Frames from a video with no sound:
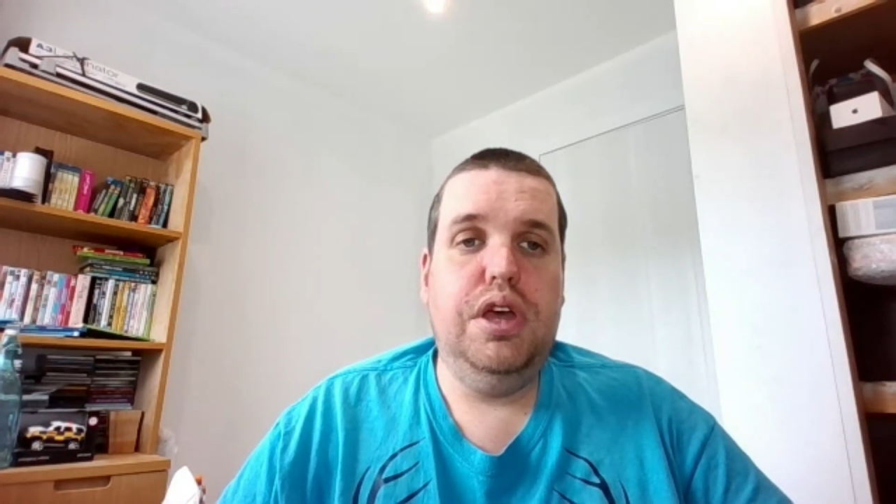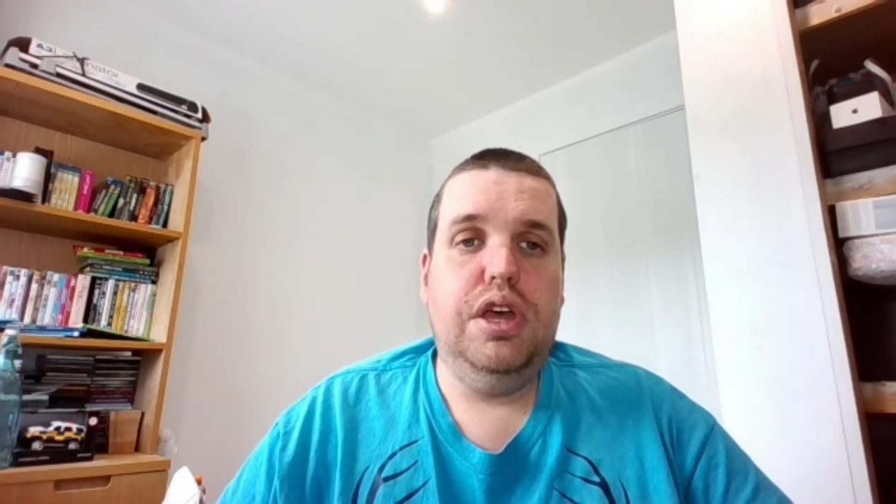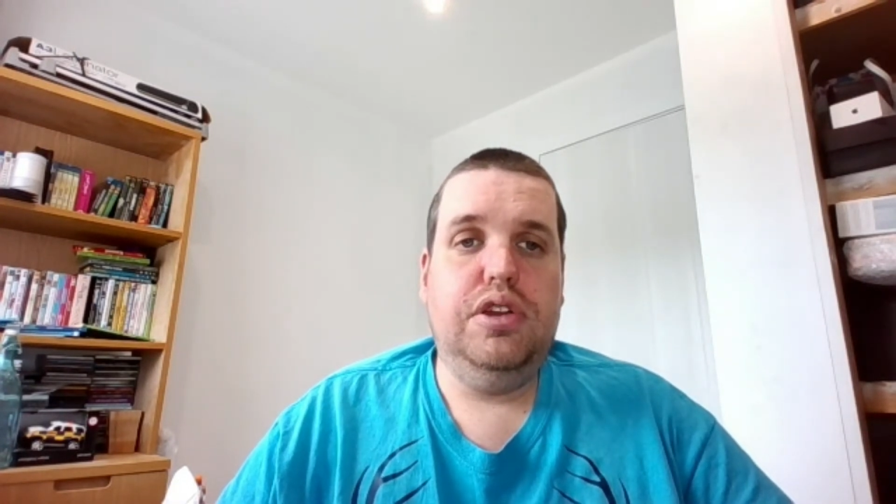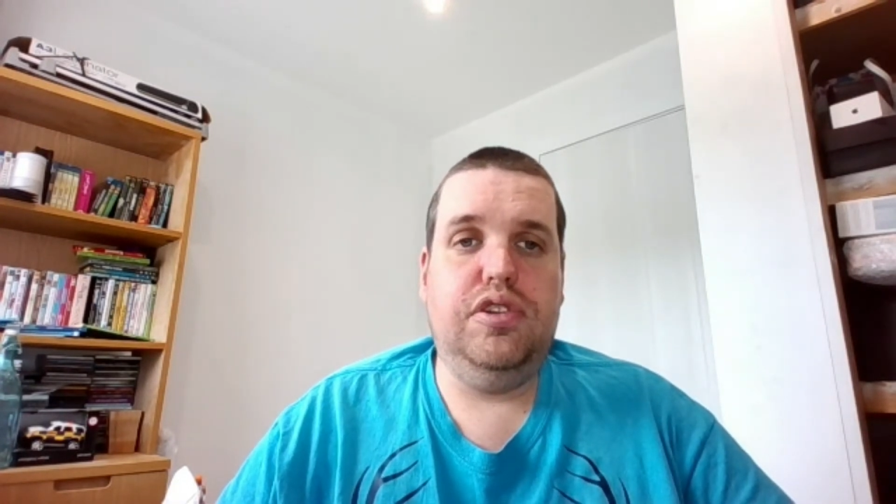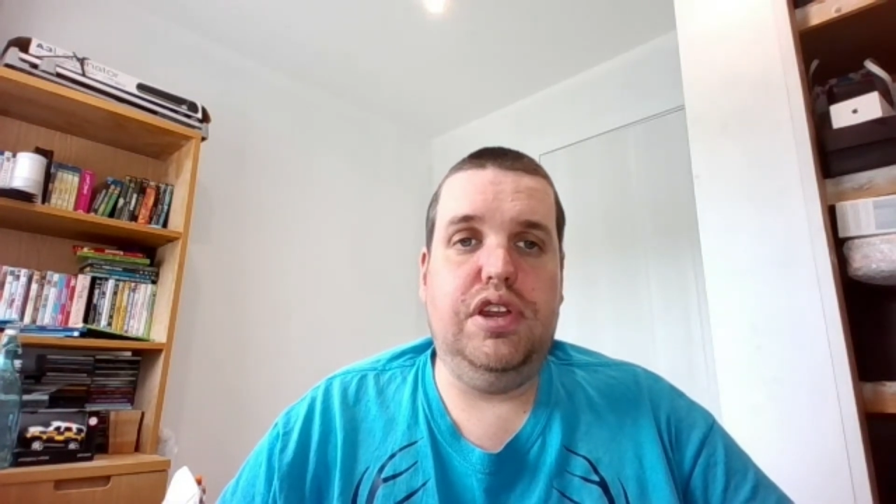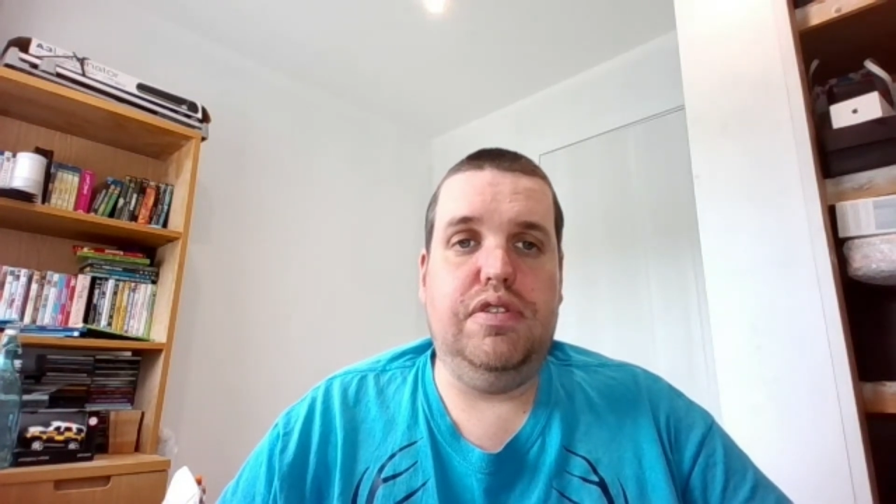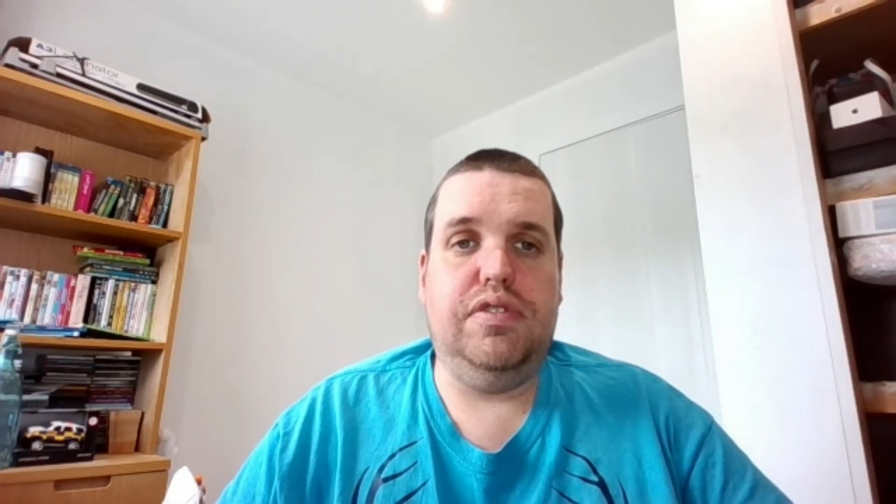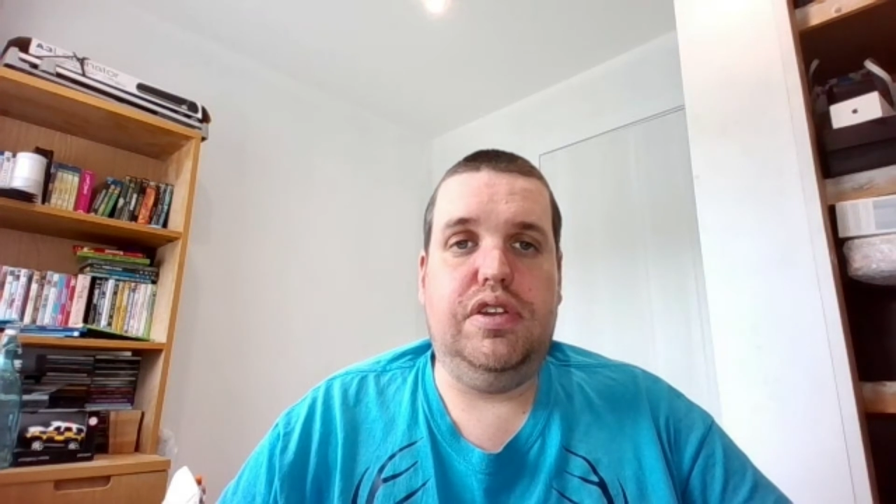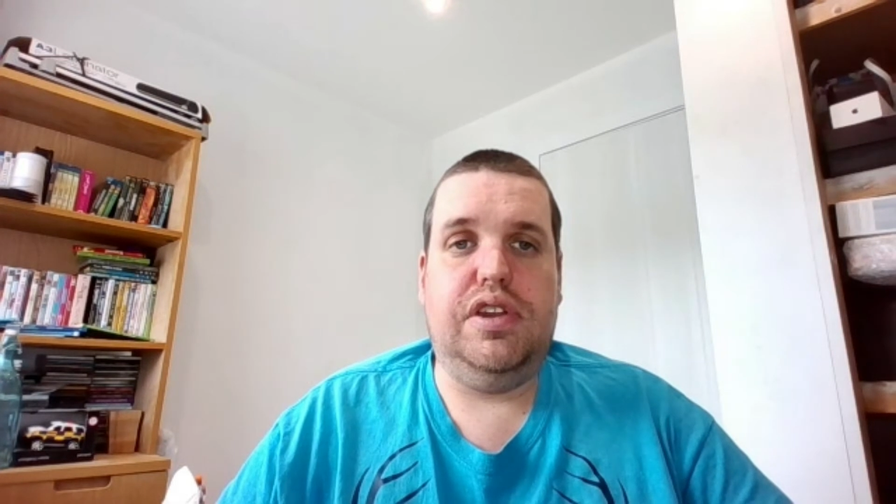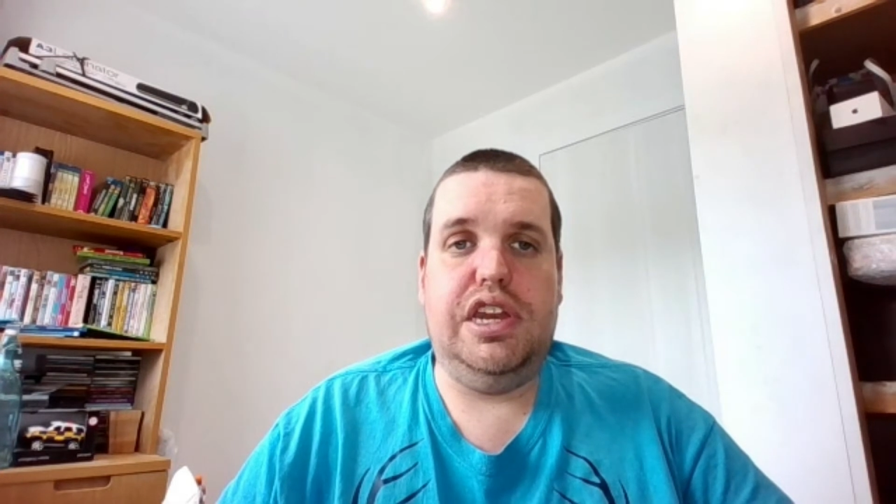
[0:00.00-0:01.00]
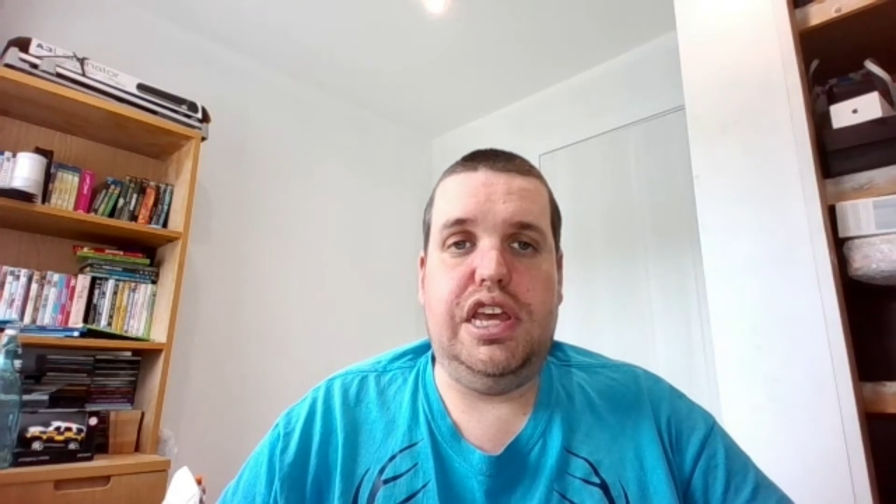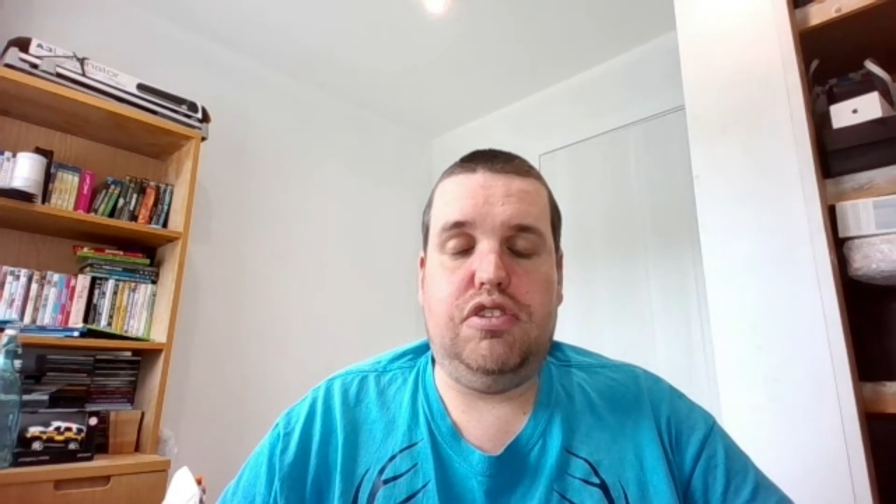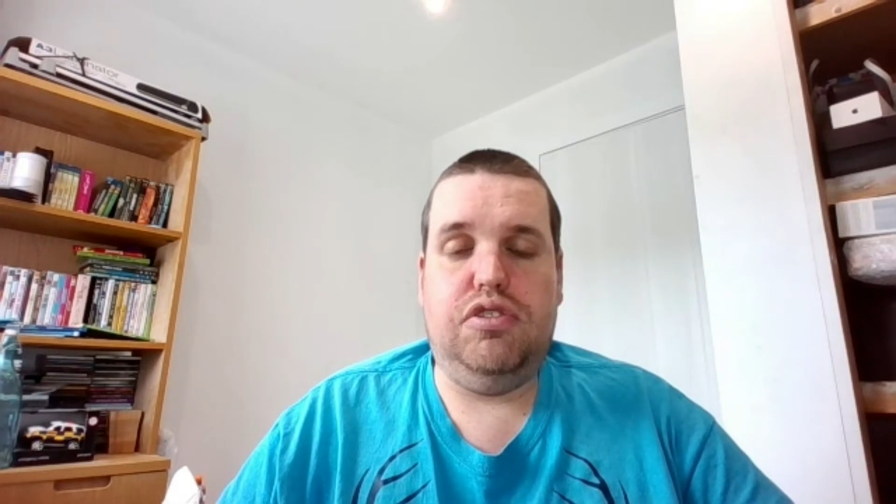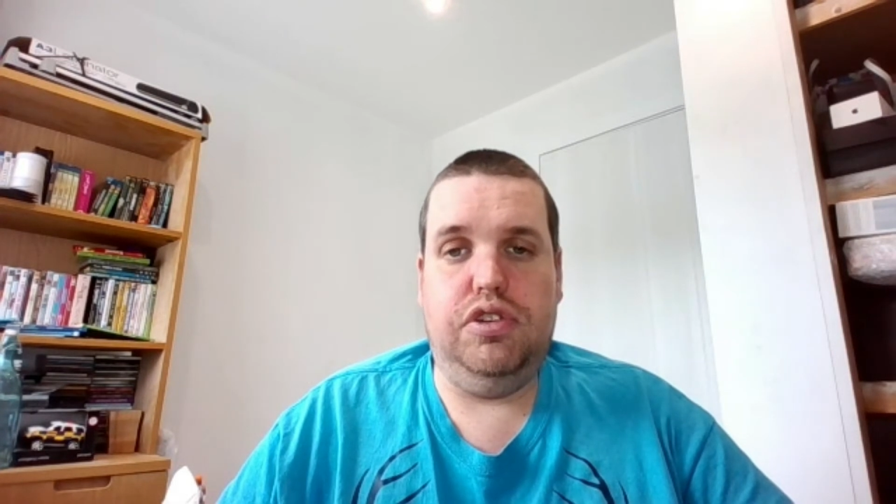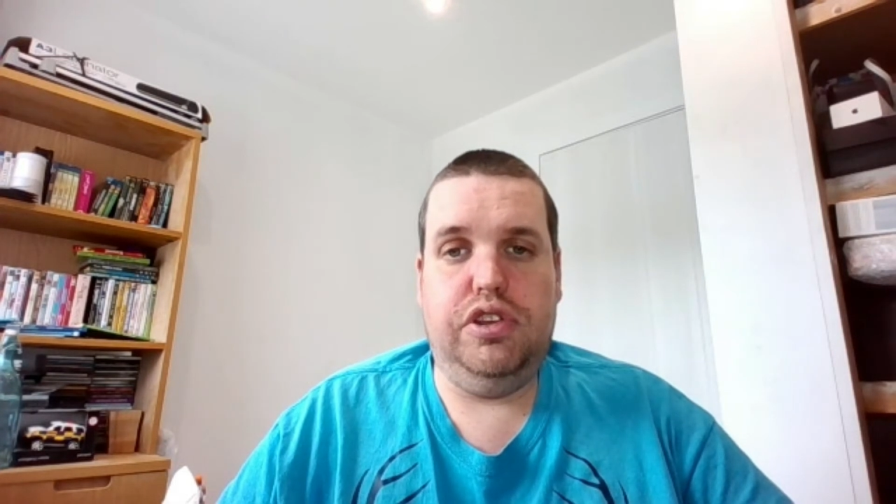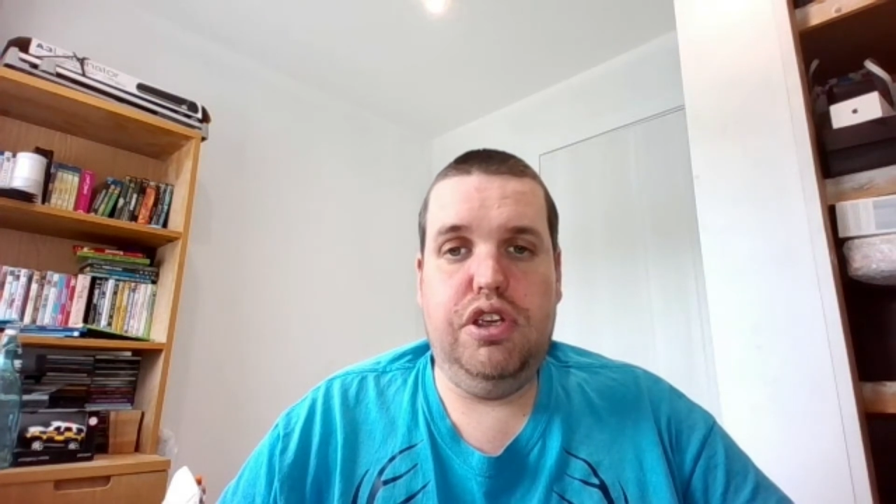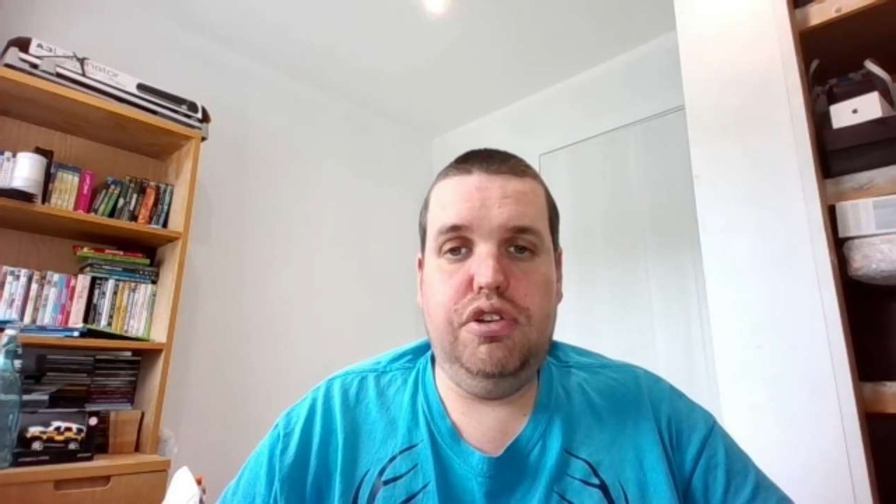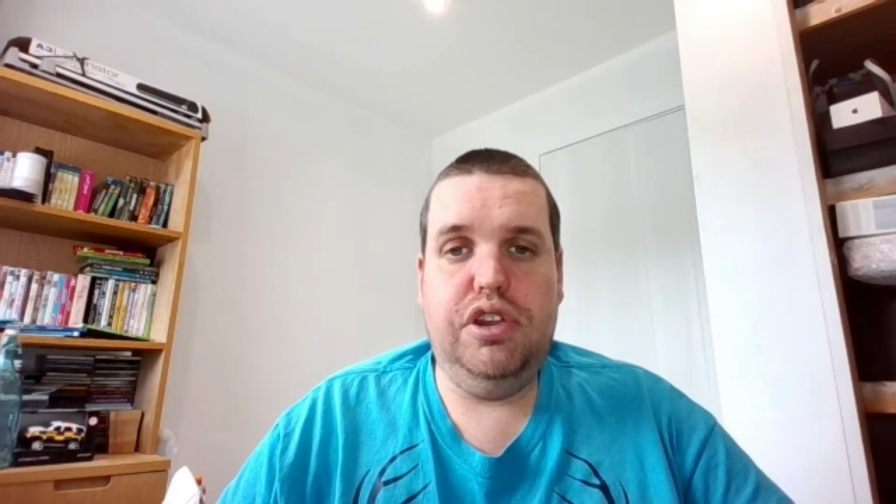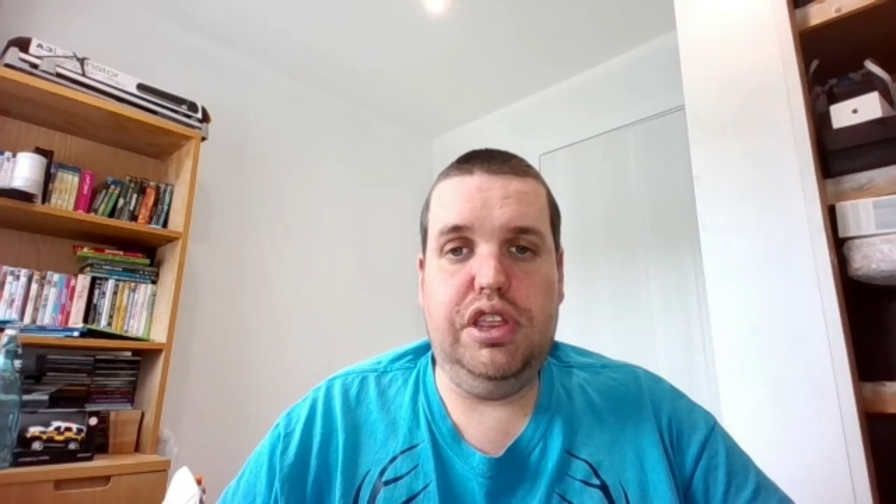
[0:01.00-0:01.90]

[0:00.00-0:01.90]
to see if there's any extra security